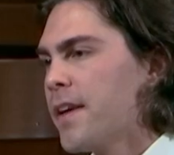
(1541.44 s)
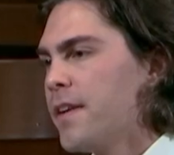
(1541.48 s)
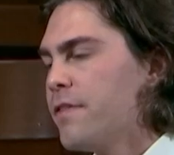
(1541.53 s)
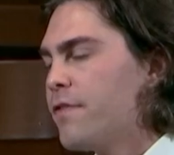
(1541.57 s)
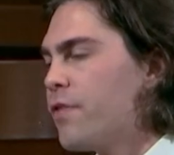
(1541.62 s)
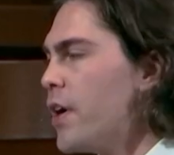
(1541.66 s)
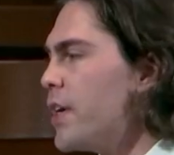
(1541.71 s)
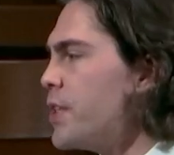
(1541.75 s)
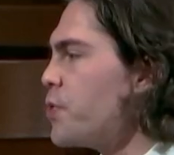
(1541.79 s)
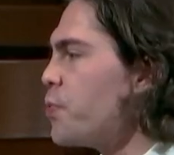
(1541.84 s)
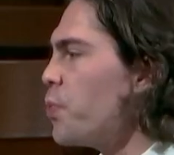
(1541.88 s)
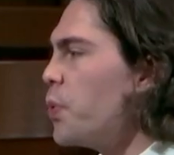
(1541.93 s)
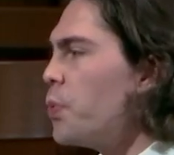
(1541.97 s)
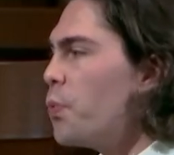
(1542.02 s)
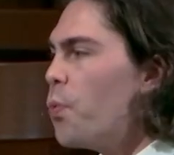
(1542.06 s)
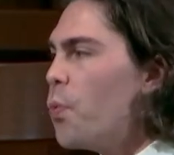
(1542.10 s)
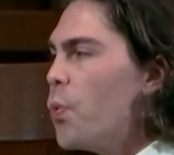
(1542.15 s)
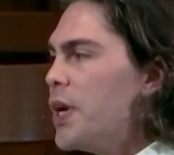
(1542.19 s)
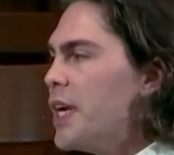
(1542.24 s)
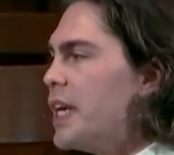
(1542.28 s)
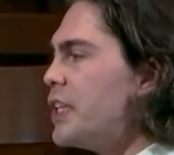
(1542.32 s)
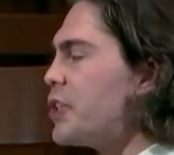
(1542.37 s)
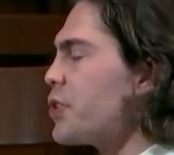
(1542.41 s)
Friends,
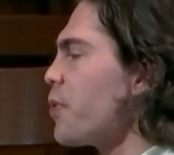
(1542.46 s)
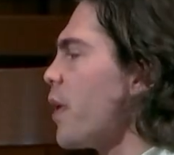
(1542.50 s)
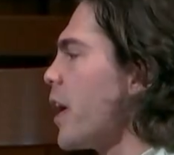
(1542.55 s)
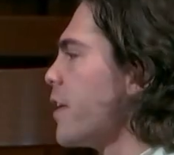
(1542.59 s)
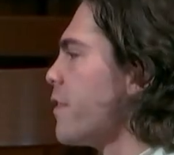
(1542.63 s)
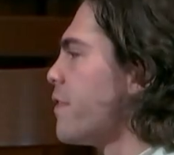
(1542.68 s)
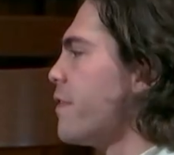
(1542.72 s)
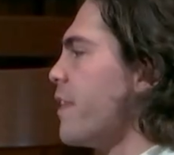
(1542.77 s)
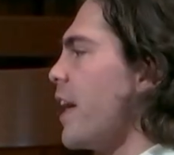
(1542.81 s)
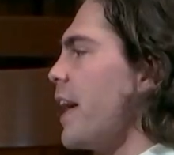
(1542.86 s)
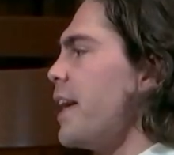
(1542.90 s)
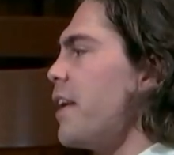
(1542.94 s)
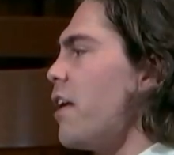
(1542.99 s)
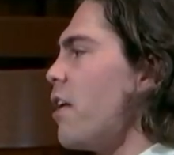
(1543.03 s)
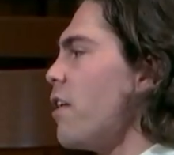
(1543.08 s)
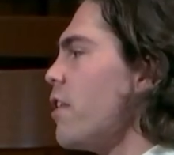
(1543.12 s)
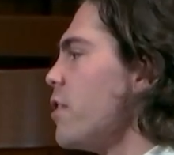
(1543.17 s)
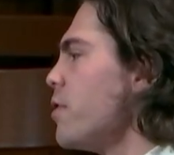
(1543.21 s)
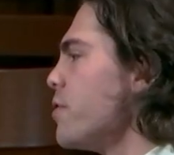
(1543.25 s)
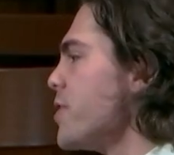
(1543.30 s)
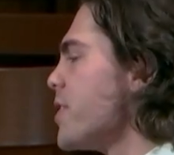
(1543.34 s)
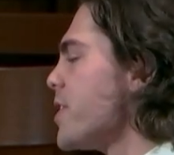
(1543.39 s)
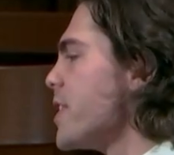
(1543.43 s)
when we try to fight
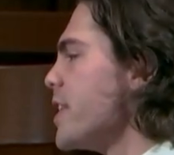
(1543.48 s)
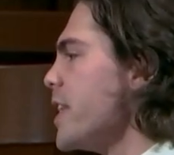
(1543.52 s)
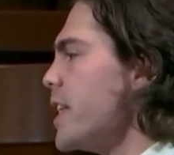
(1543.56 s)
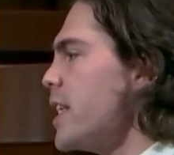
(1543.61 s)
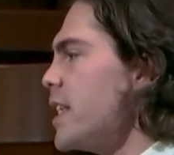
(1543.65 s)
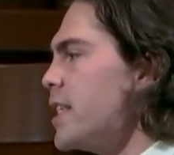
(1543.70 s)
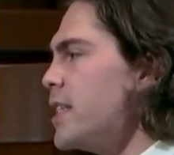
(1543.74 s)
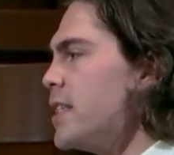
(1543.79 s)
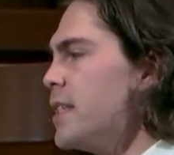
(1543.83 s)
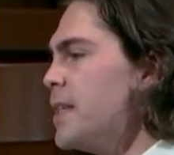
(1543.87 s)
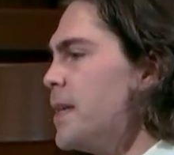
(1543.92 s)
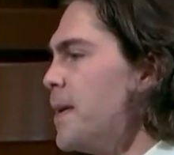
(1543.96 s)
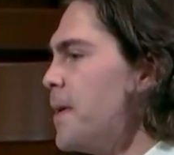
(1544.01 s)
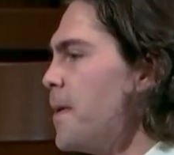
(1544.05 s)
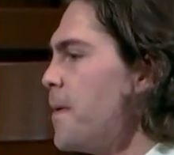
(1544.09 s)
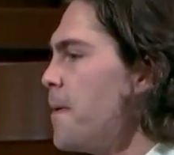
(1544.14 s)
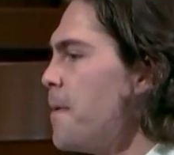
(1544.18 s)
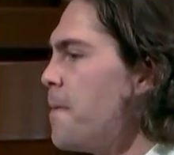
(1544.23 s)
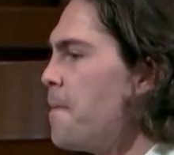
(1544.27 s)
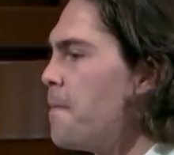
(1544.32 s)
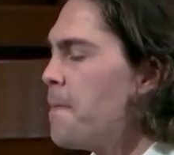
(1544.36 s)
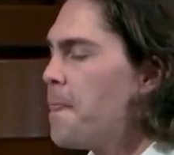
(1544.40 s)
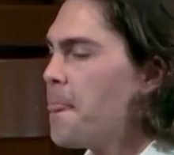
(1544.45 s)
our own sin,
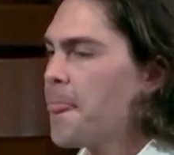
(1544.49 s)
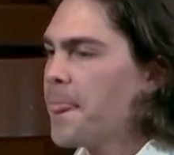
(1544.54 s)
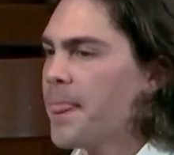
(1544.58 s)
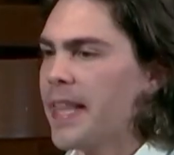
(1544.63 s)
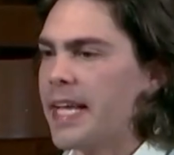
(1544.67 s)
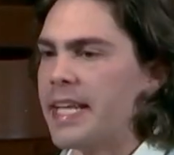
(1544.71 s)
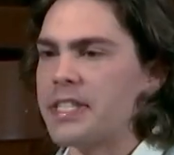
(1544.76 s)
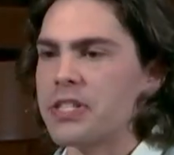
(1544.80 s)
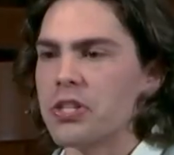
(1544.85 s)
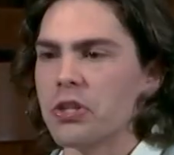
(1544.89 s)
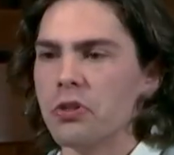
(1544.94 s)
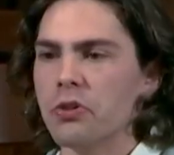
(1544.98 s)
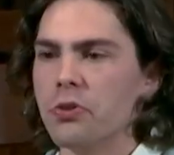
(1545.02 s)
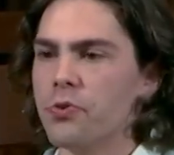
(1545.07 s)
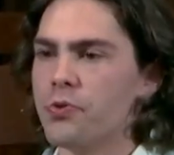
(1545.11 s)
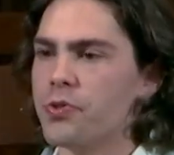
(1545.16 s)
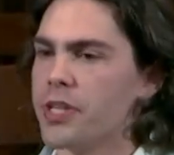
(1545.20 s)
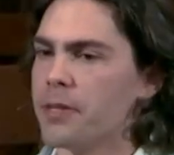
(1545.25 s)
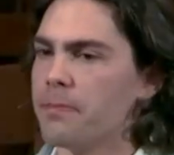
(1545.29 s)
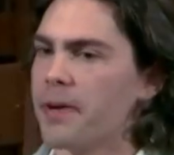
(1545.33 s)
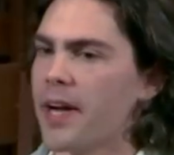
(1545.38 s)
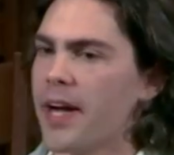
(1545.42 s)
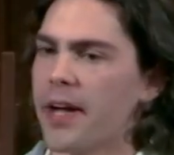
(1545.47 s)
it's a
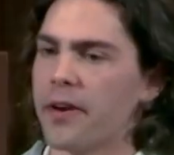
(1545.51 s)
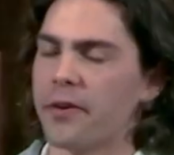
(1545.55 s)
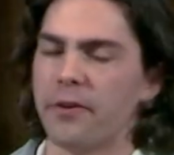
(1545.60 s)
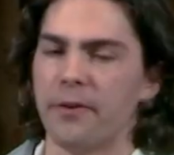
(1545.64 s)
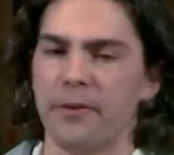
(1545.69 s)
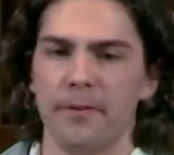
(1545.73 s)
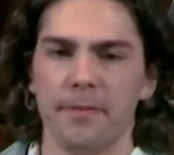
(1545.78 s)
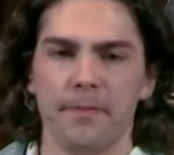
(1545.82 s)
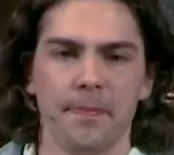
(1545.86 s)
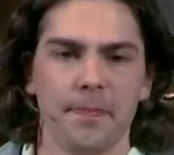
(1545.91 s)
losing battle.